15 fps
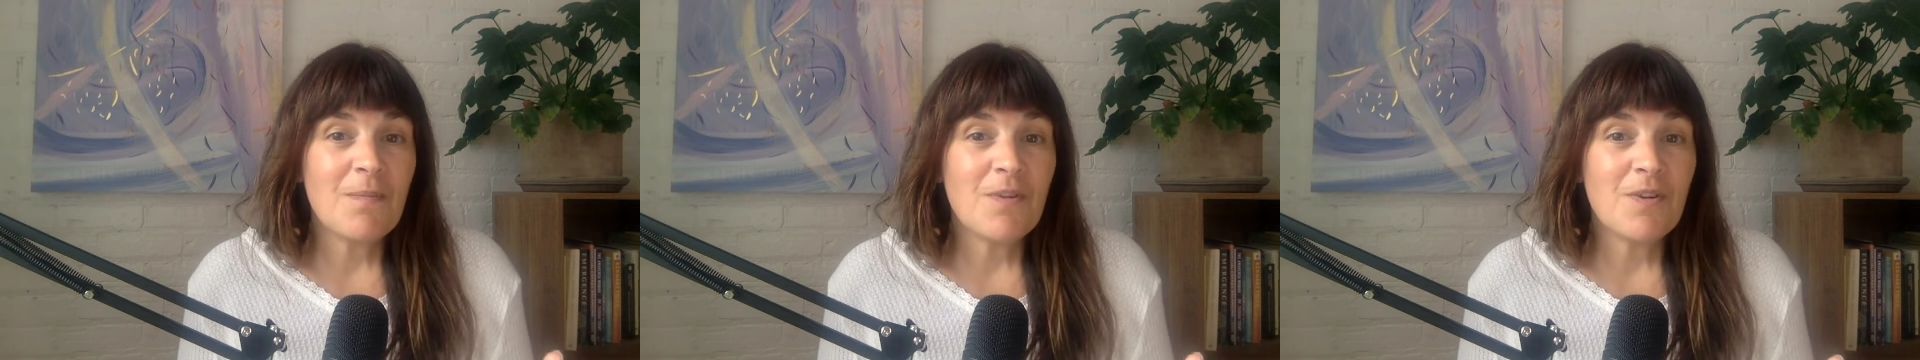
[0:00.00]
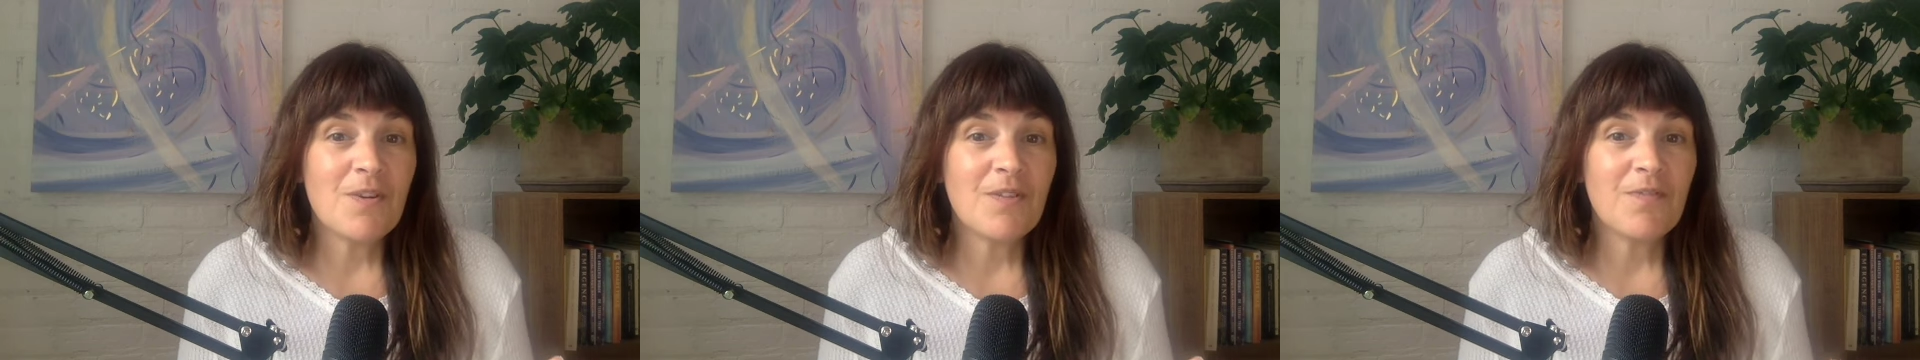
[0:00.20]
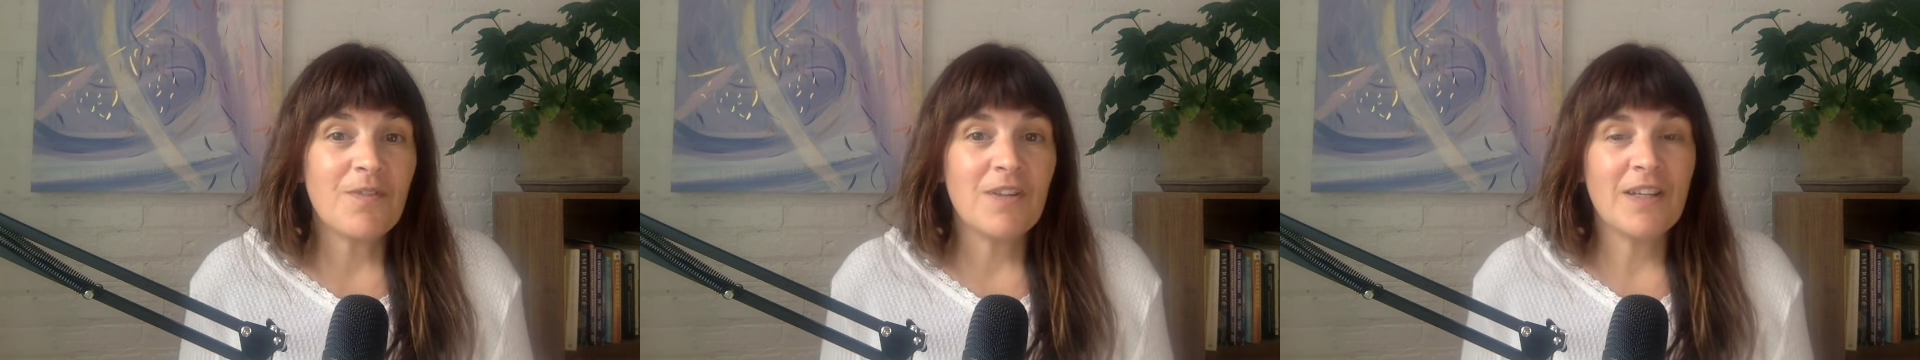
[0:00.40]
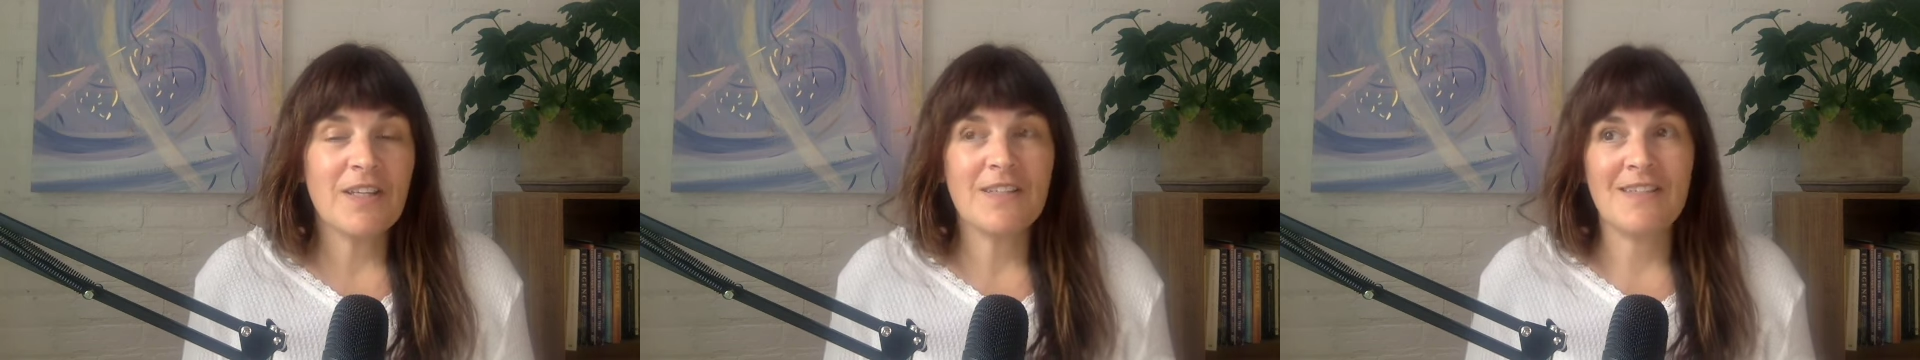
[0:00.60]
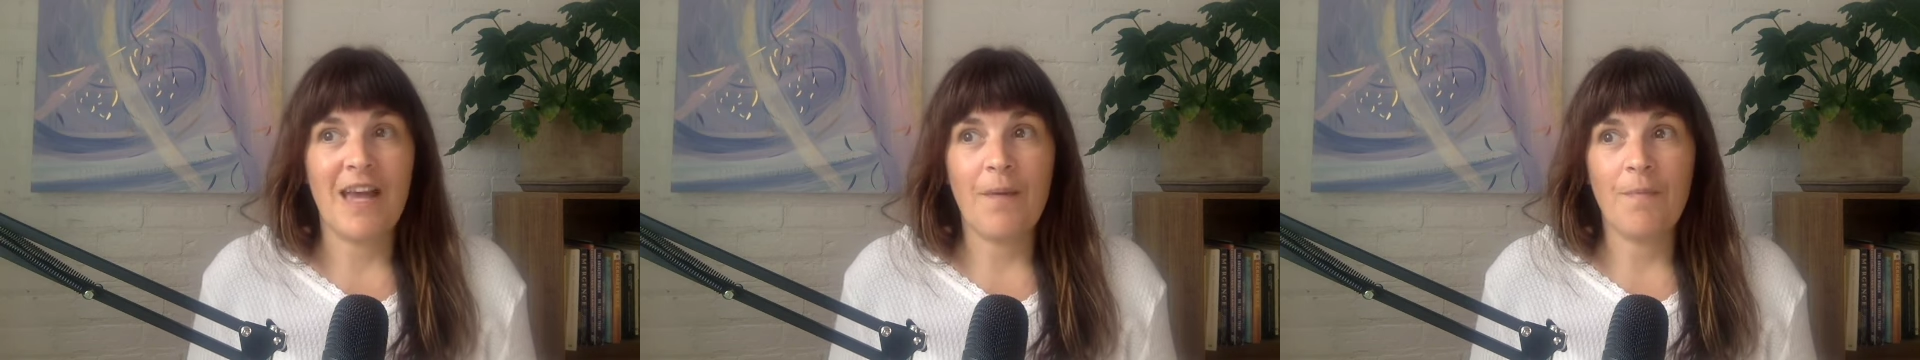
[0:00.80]
beautiful
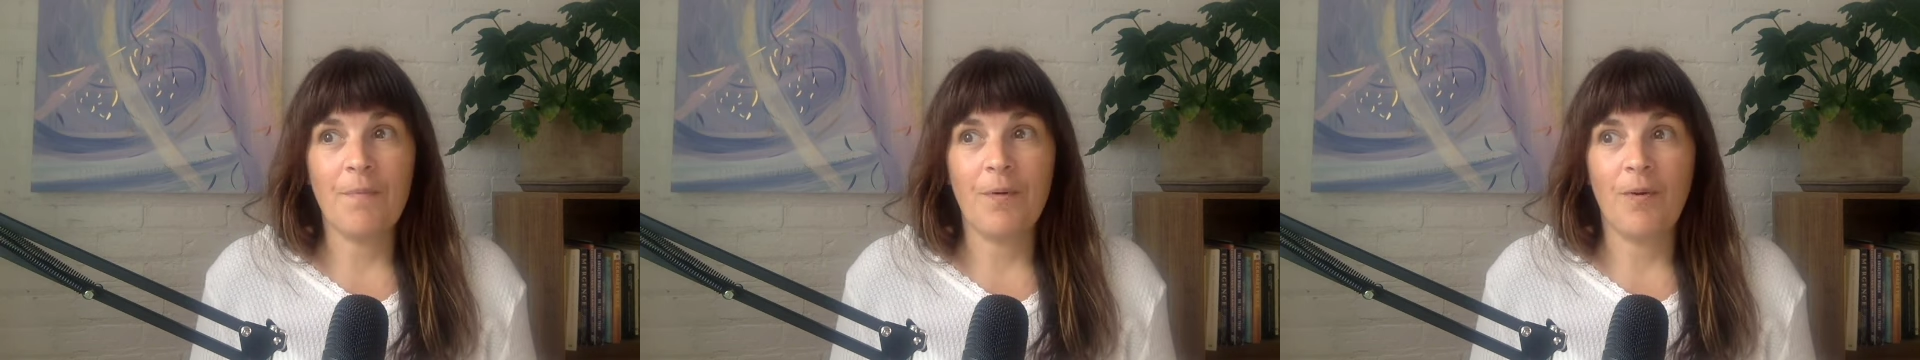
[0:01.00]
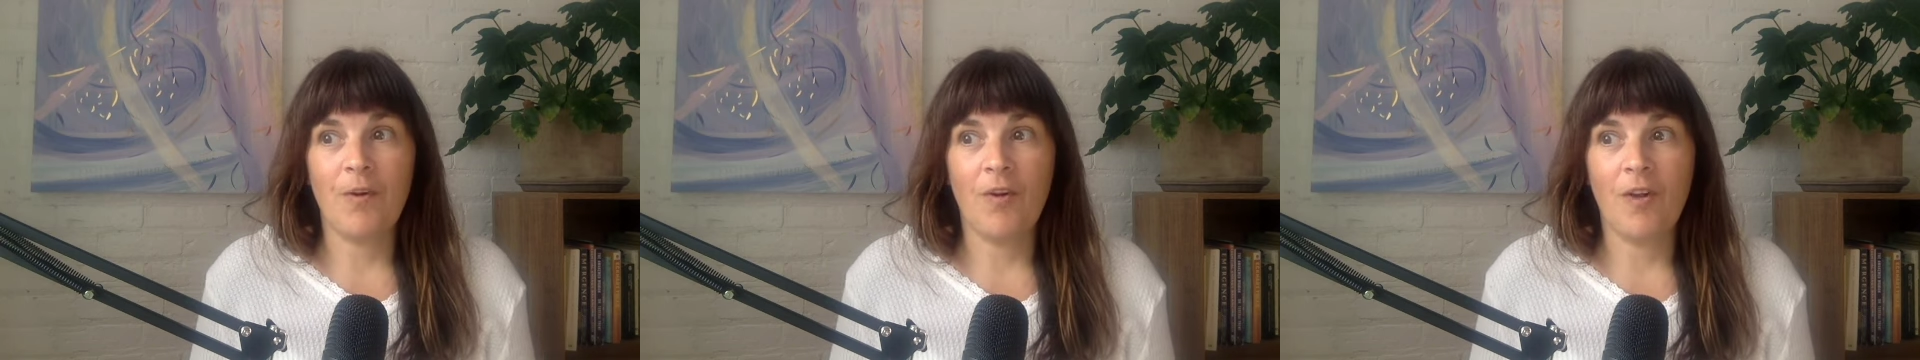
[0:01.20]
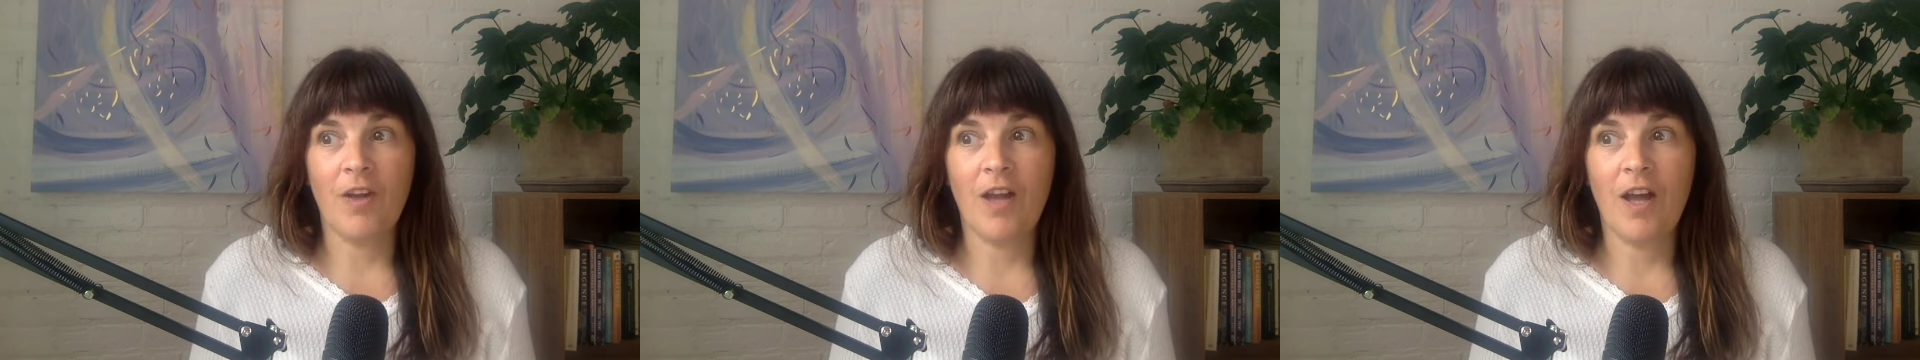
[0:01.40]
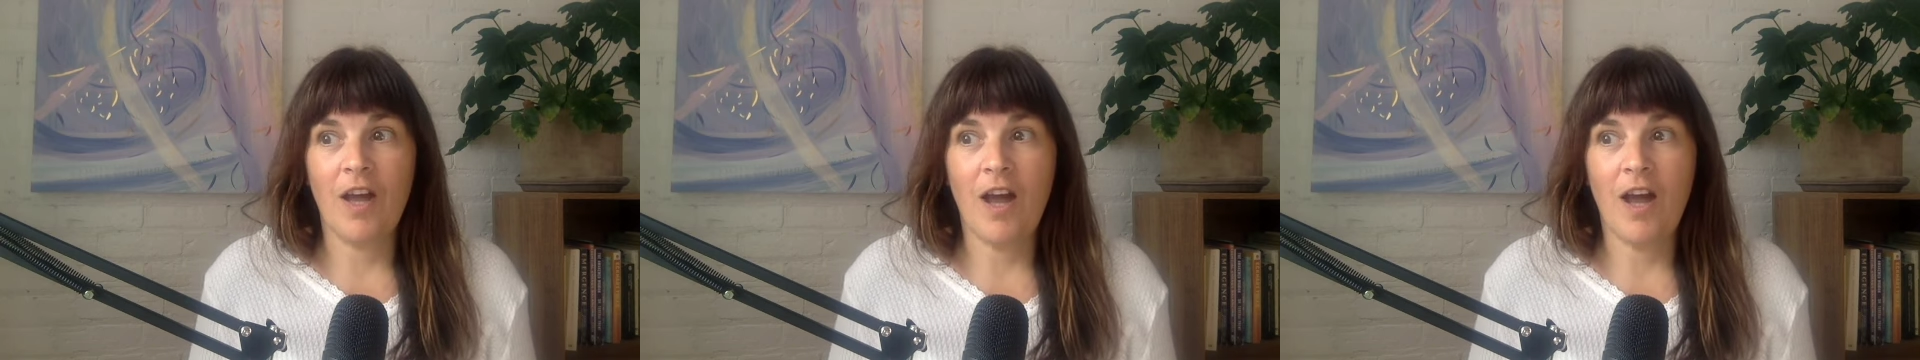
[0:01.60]
example